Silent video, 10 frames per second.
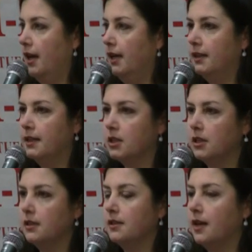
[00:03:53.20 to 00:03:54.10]
In
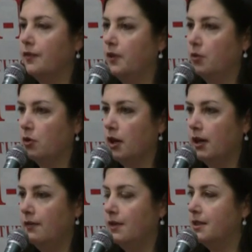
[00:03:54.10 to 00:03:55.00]
addition to stuff that we're
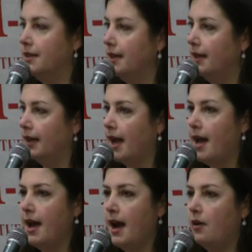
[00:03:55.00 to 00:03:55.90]
not even
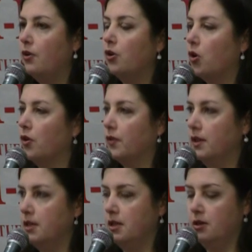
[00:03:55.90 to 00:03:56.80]
seeing, how on earth
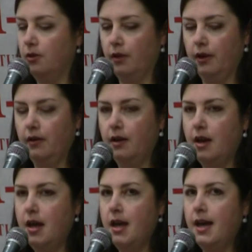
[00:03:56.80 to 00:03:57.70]
does he do it?